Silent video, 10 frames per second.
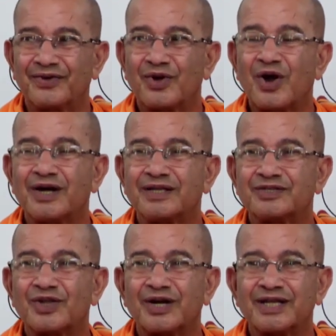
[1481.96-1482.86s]
God
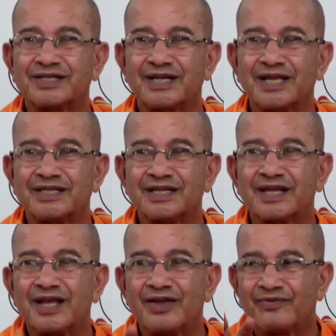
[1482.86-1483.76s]
is not a stranger.
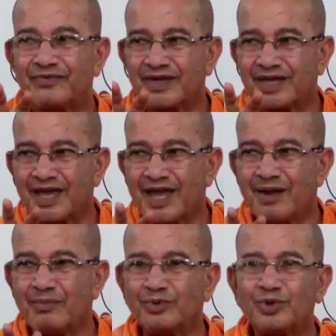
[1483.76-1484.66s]
We
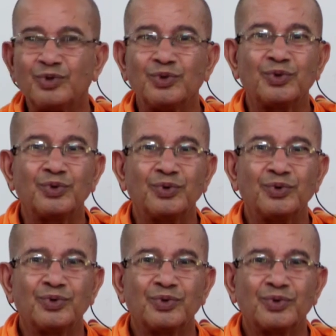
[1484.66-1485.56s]
came to
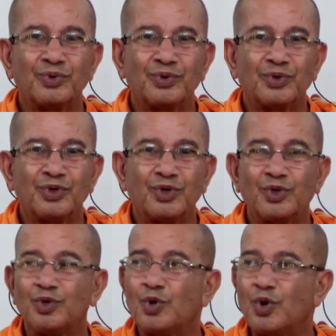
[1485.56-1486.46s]

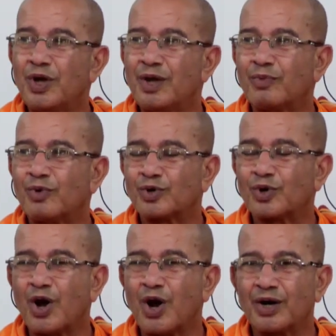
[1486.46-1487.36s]
know about
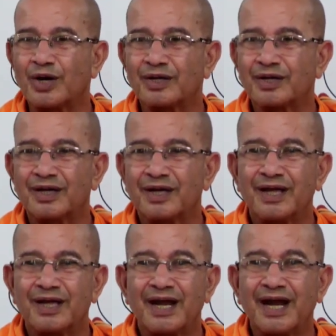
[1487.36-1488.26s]
God
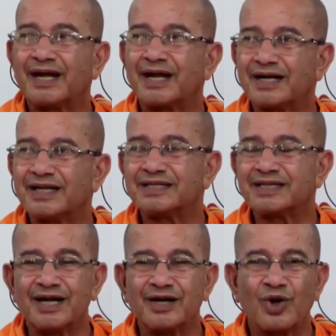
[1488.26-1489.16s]
and
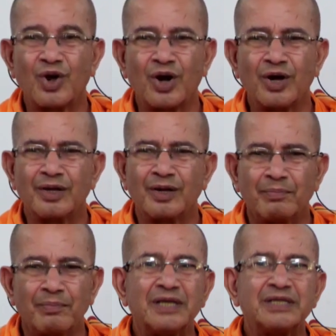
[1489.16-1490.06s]
understand God
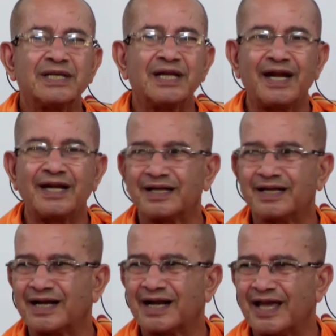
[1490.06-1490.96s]
much later
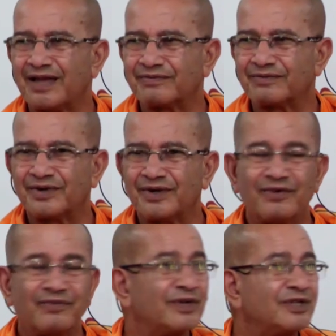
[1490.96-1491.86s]
in life.
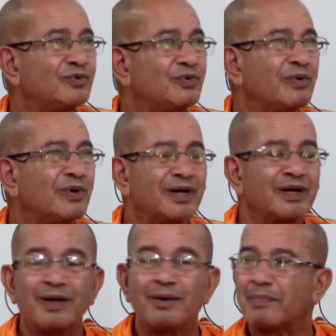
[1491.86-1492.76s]
First, we were
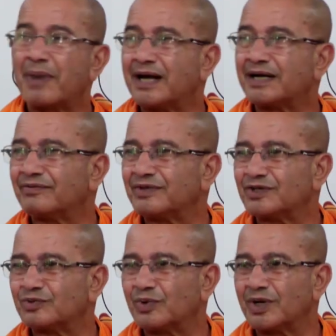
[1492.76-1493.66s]
part of
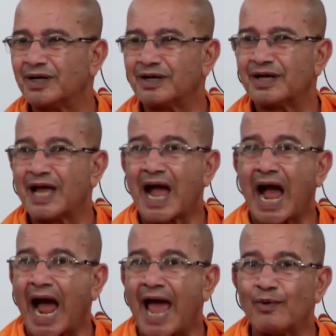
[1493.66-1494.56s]
this world.
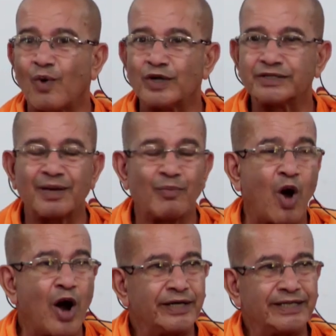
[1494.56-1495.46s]
I was a
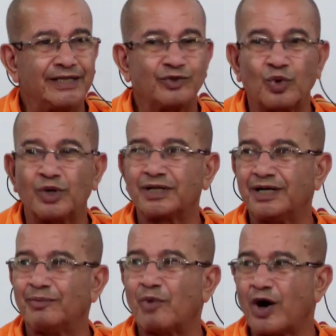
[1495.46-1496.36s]
body,
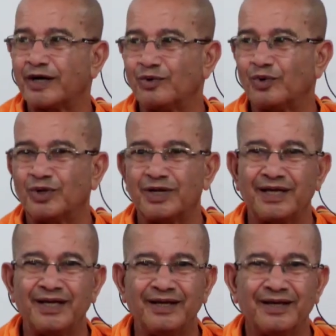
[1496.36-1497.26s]
totally body
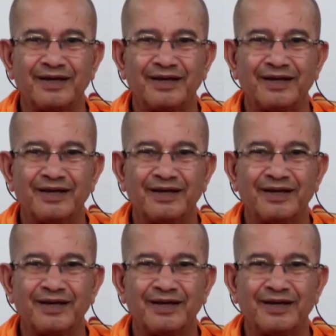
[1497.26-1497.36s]
only.